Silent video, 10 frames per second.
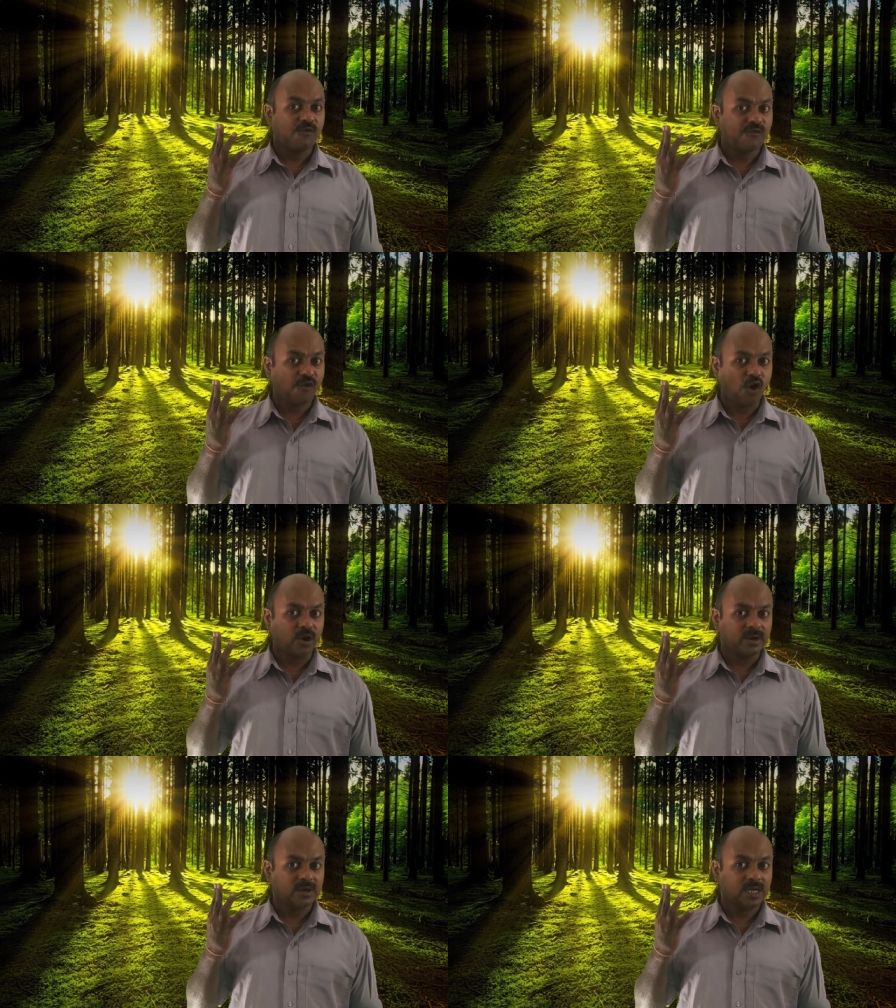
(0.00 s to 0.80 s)

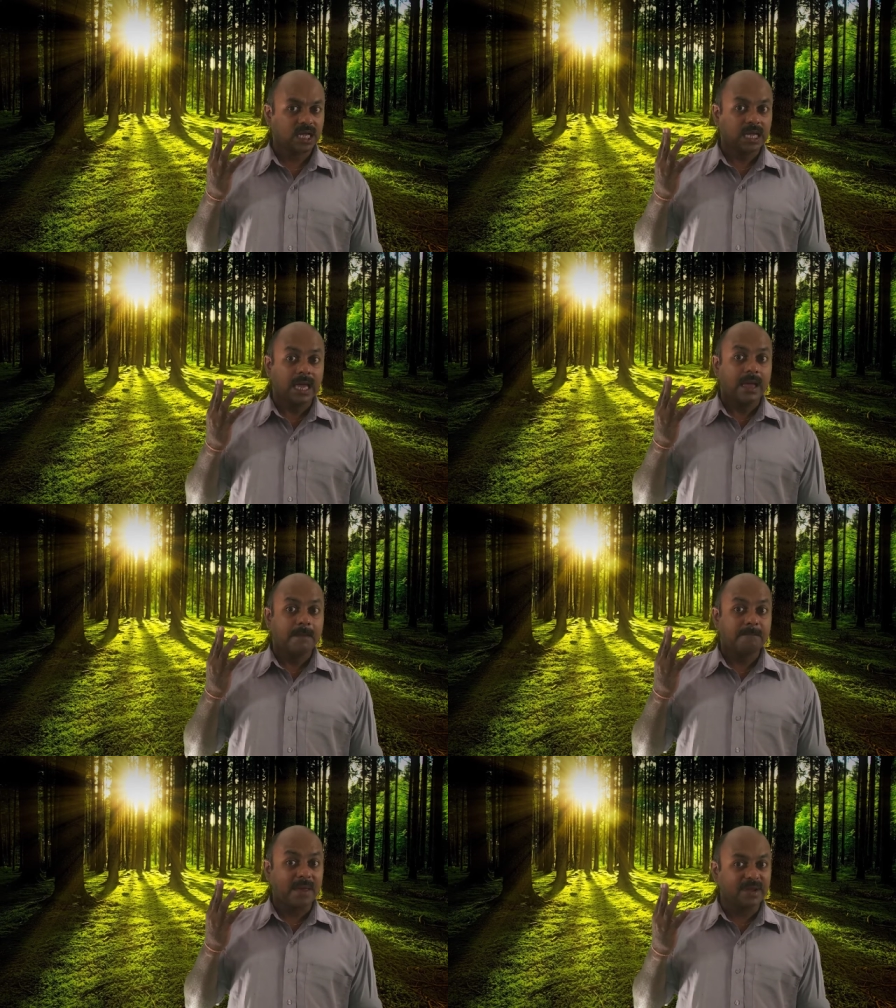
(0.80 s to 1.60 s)
4,
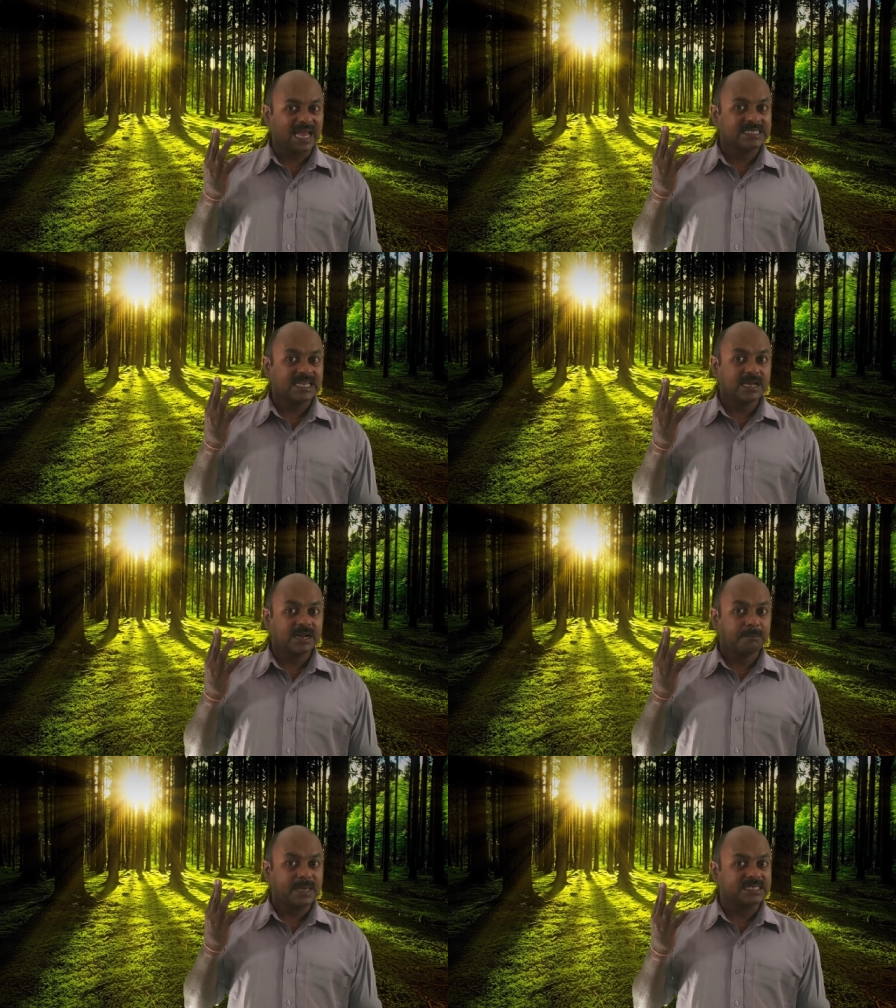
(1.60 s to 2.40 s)
memorizing
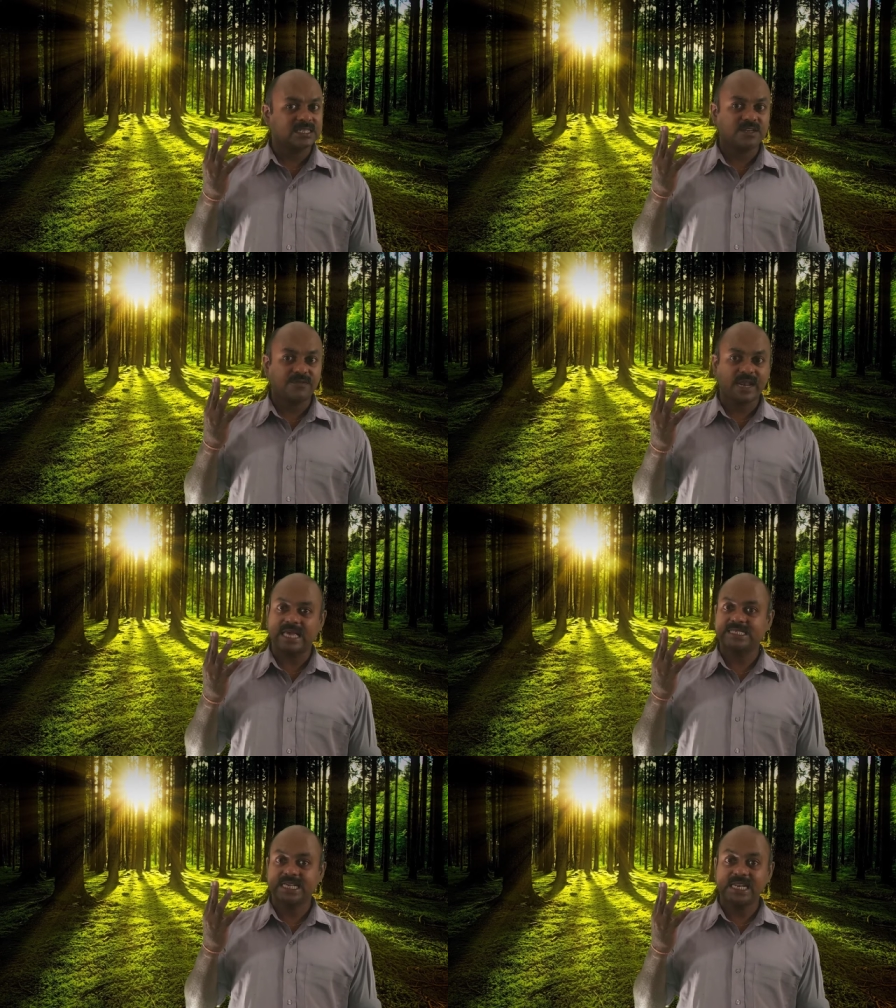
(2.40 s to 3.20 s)
pieces of
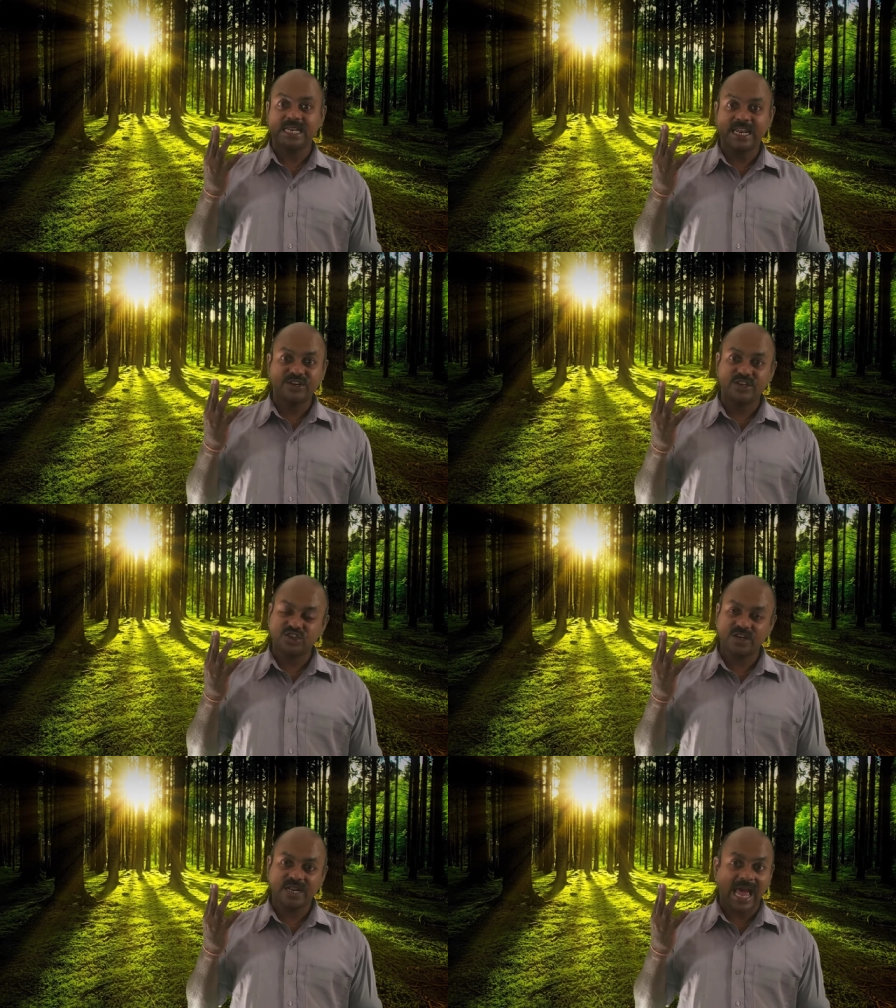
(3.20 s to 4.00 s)
classical
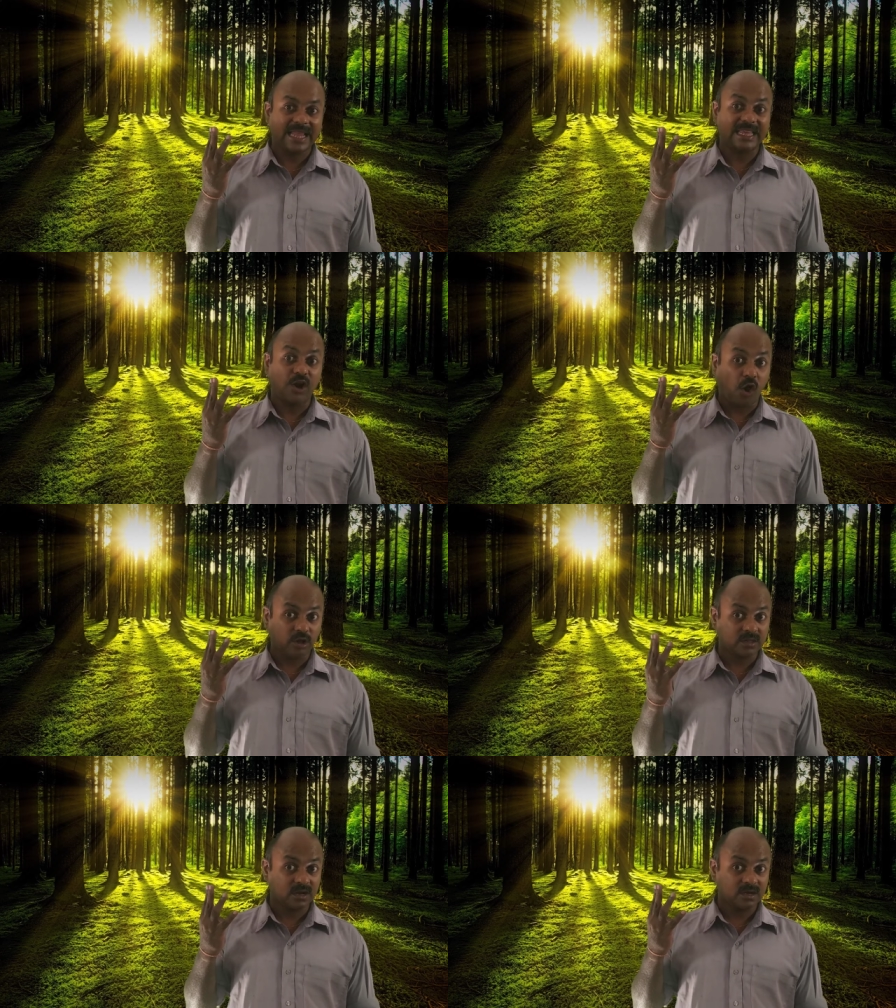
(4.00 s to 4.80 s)
literature and their
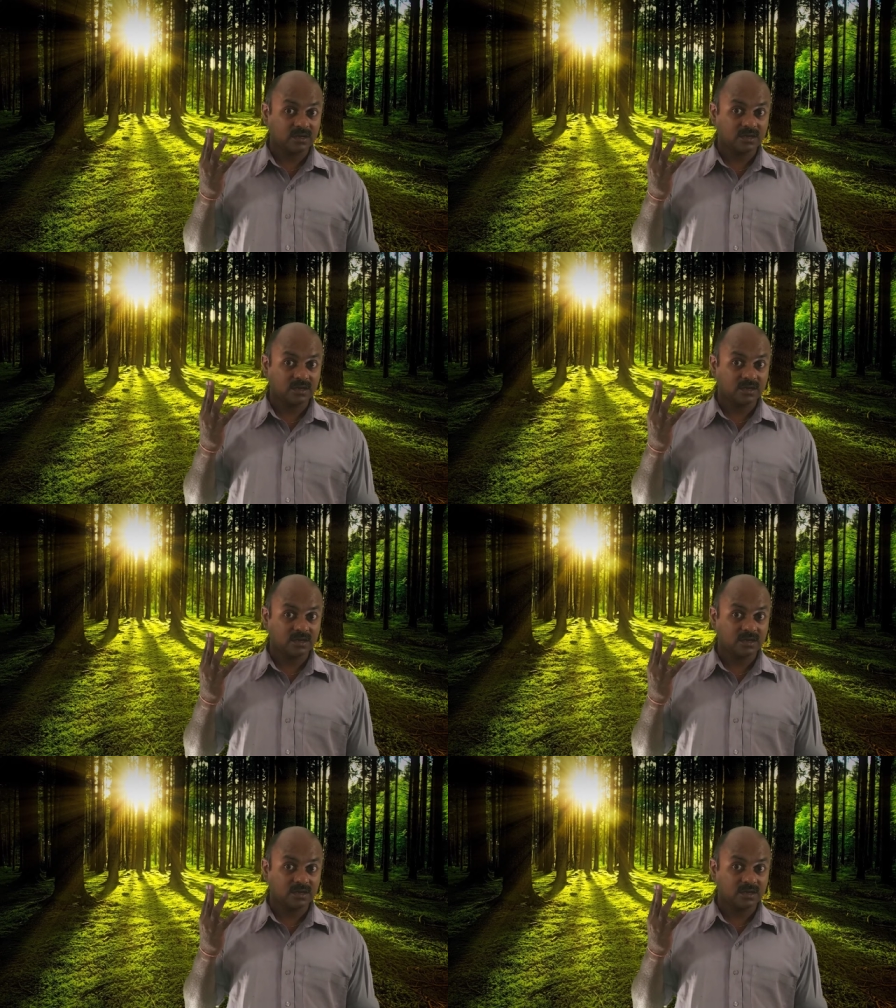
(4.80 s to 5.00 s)
author,